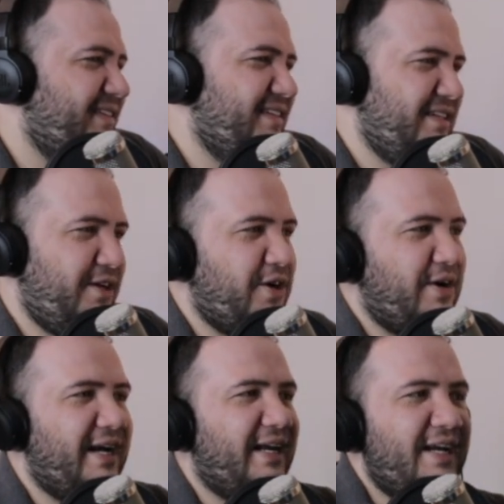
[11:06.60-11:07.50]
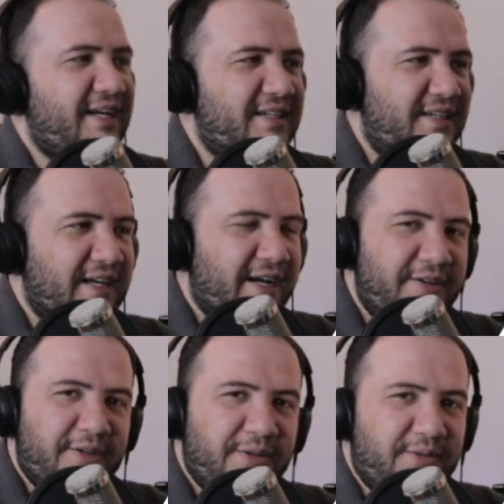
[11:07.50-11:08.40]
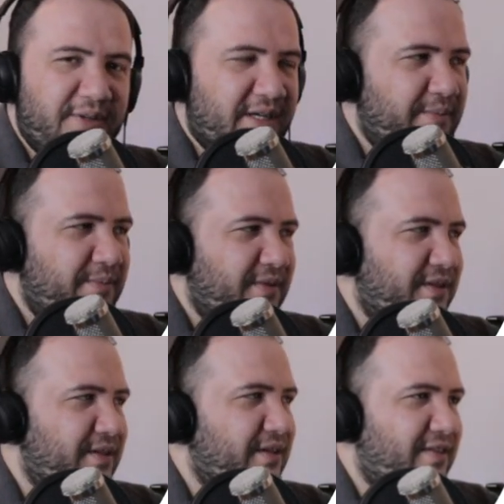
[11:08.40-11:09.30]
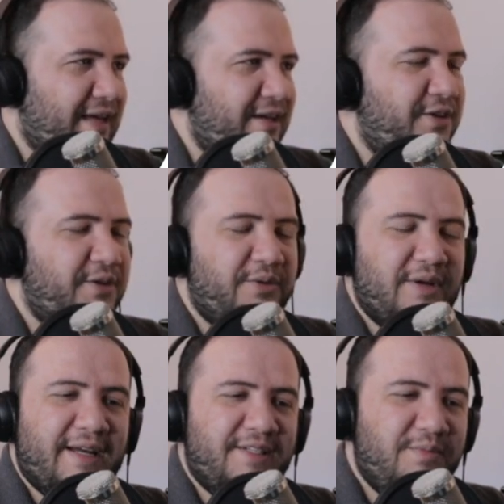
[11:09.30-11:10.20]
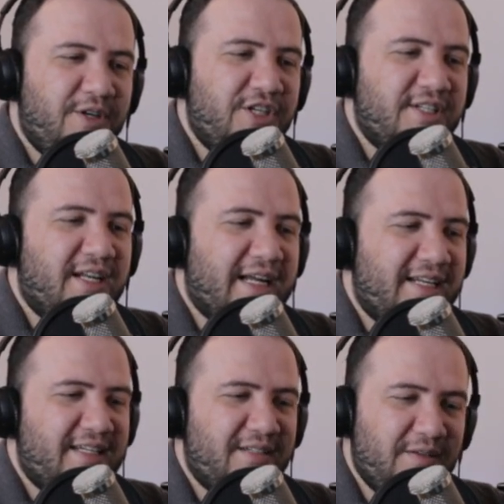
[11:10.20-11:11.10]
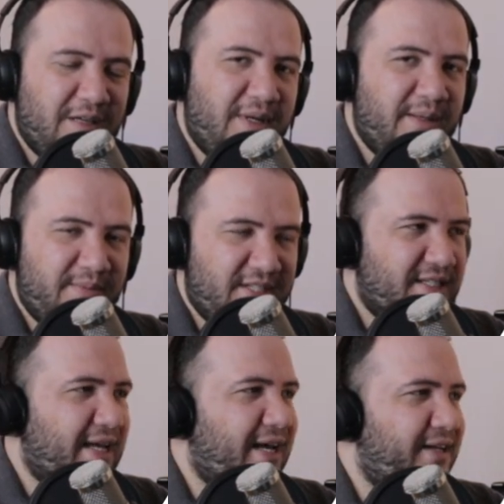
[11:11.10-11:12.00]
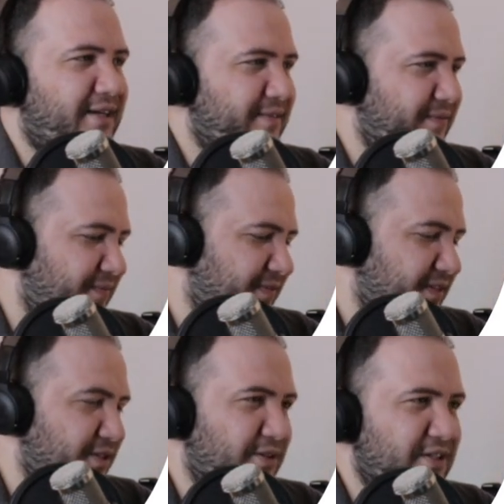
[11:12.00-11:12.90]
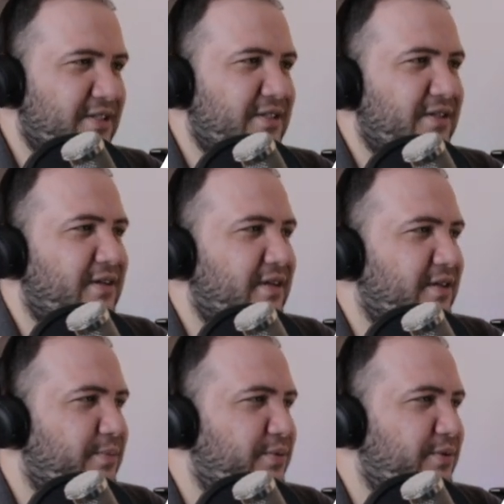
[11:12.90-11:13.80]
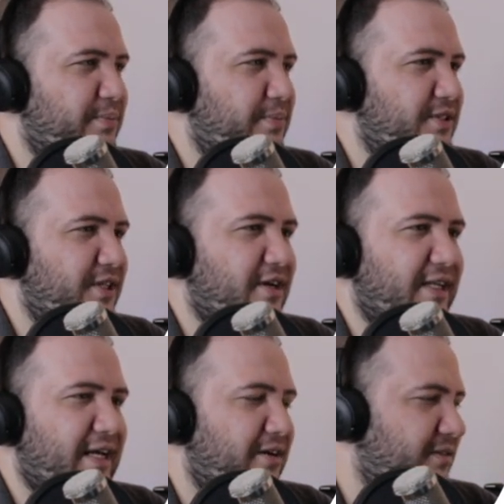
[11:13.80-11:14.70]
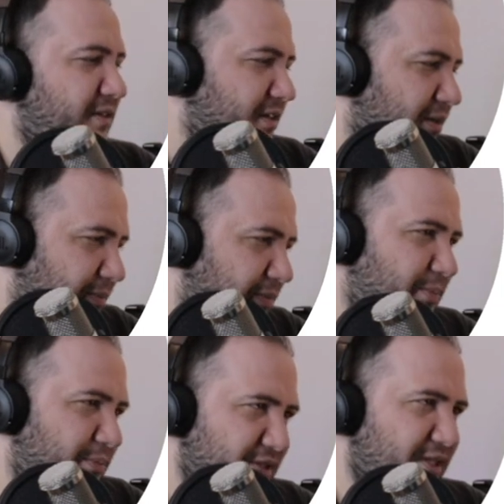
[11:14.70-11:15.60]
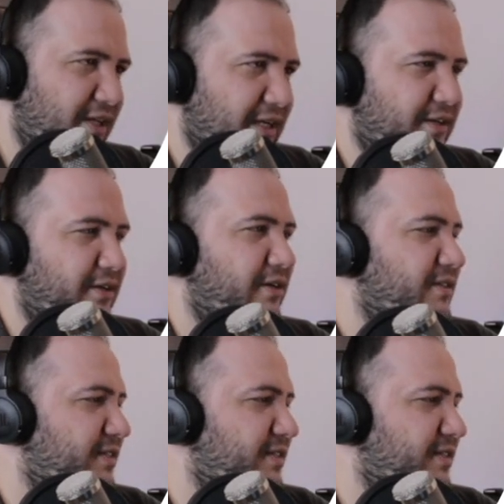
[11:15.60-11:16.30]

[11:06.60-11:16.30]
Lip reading: You know, I like Dido, Thank You, as much as I like Eminem's Stan. So this is the Pussycat Dolls.